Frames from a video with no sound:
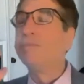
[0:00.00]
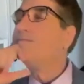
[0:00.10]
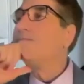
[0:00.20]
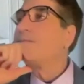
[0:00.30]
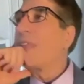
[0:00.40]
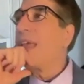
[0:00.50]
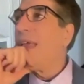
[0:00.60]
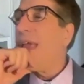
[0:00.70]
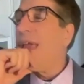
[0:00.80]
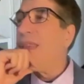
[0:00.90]
Um,
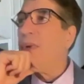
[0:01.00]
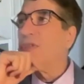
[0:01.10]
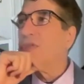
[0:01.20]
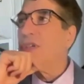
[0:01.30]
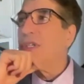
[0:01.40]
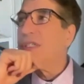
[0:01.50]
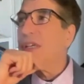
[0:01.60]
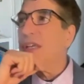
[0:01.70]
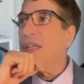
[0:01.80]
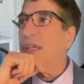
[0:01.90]
and the most recent
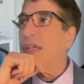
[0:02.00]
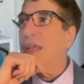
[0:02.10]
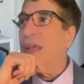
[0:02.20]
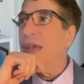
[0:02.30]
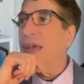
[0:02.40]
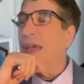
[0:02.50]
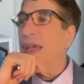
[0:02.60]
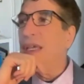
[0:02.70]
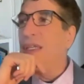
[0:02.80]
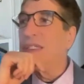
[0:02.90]
study at
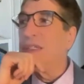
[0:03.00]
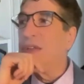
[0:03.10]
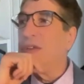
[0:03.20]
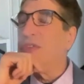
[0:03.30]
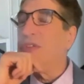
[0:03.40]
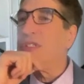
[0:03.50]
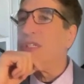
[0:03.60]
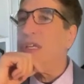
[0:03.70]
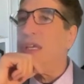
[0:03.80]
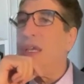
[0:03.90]
AT Still
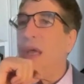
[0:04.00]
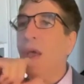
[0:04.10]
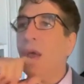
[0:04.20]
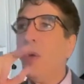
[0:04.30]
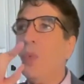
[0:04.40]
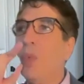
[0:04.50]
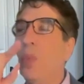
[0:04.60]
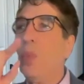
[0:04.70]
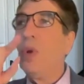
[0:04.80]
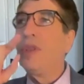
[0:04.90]
University,
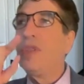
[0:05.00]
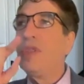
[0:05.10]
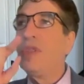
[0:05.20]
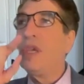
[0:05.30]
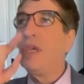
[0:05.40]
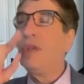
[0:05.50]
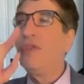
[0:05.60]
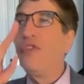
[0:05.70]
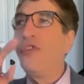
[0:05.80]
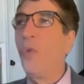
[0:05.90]
within
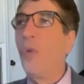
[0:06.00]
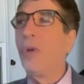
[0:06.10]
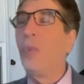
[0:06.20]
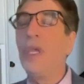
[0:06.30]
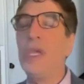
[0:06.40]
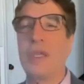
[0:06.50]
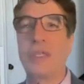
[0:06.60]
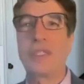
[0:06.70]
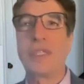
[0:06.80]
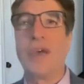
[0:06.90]
4
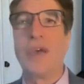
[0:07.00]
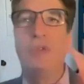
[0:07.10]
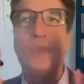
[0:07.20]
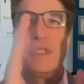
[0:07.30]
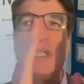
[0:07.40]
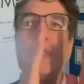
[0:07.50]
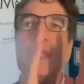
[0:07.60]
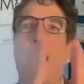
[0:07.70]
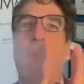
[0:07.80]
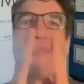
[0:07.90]
weeks of using
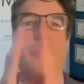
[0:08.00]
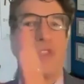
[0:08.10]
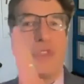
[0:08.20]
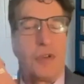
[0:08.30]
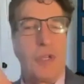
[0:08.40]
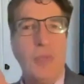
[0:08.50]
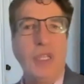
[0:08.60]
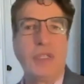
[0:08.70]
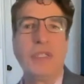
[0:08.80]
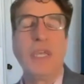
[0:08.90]
the app for 30
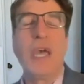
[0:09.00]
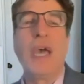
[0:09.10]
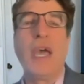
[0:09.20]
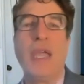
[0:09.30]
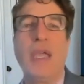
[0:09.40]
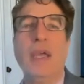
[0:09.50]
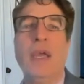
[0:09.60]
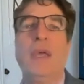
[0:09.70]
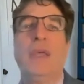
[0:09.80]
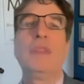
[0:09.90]
minutes a day,
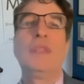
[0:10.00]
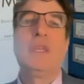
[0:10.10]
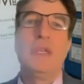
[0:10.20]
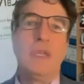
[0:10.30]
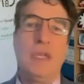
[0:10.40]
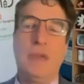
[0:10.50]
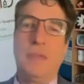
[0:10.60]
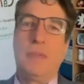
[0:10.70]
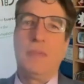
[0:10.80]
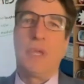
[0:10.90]
the
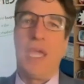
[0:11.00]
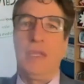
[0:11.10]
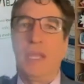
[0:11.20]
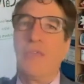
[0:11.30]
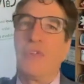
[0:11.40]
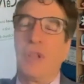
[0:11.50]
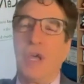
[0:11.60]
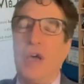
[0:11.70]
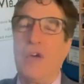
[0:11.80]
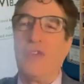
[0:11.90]
pain level
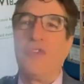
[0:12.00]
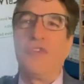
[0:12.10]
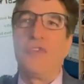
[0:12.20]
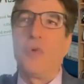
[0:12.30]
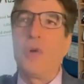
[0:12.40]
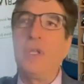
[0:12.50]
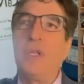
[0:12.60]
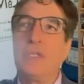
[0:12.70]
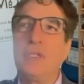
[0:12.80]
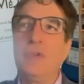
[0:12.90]
of
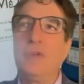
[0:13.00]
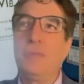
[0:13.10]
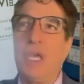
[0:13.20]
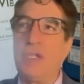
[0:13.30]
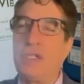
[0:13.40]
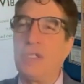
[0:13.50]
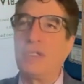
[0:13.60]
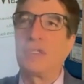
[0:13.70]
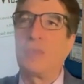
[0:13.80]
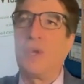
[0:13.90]
42
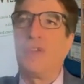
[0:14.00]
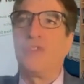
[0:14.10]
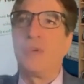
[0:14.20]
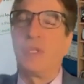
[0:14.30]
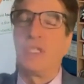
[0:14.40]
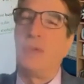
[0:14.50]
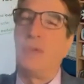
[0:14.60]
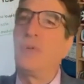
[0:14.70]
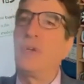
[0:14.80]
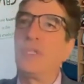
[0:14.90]
patients went from a
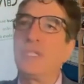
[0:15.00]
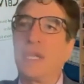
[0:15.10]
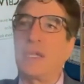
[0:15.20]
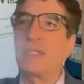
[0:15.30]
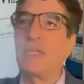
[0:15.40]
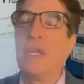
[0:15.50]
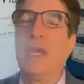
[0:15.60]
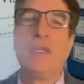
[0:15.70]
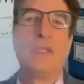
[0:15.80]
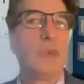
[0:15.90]
10.6
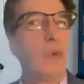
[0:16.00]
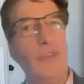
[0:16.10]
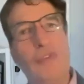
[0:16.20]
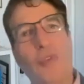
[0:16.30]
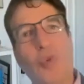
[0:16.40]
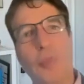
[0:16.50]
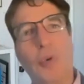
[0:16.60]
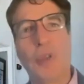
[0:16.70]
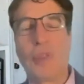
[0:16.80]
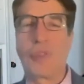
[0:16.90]
to a
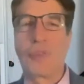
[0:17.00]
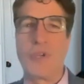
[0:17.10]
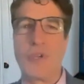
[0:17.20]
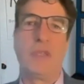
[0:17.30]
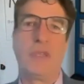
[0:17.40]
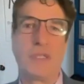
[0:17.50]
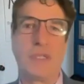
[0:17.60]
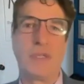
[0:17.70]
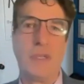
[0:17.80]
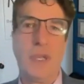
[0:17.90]
4.3. That's
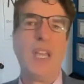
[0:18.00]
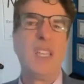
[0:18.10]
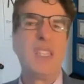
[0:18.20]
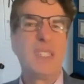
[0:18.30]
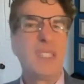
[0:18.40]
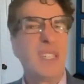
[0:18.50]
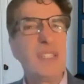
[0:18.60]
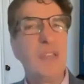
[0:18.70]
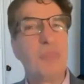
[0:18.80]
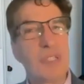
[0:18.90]
a
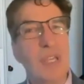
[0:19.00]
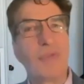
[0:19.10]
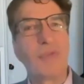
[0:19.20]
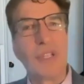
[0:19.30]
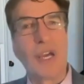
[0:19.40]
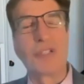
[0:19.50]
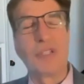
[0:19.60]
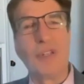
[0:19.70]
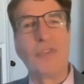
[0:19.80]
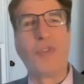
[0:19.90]
60%
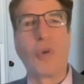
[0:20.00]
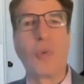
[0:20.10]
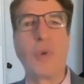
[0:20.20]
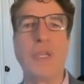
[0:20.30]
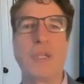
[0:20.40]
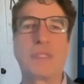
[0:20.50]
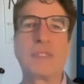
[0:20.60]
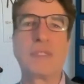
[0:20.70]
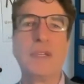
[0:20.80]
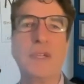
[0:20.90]
reduction in 4
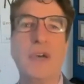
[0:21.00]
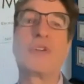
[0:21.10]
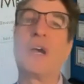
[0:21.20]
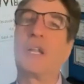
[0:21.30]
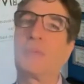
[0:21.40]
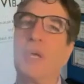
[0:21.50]
weeks of chronic